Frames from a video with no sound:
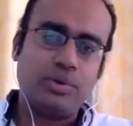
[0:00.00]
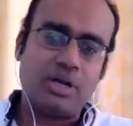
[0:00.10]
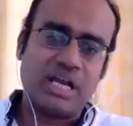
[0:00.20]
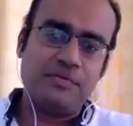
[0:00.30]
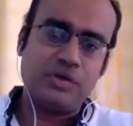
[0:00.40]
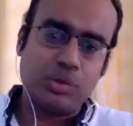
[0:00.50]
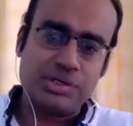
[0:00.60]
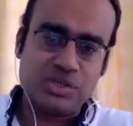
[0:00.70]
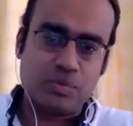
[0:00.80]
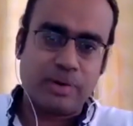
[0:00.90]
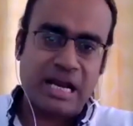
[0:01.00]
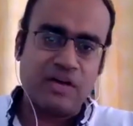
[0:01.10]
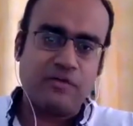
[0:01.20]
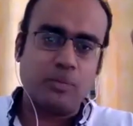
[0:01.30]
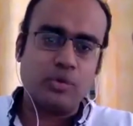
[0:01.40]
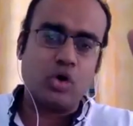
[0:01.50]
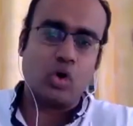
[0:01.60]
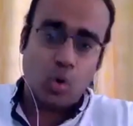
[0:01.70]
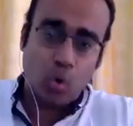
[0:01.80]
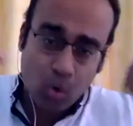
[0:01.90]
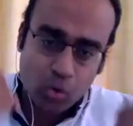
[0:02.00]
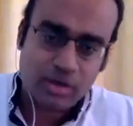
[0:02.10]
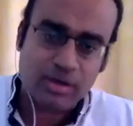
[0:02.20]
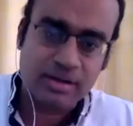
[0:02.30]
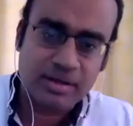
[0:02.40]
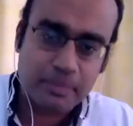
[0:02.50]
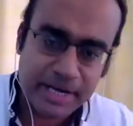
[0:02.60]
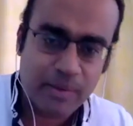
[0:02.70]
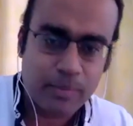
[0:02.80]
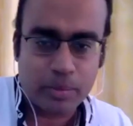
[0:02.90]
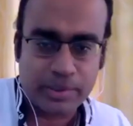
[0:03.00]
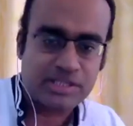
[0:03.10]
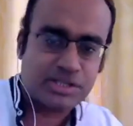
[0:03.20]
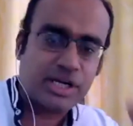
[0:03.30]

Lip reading: drive towards your brand from your own media properties, right?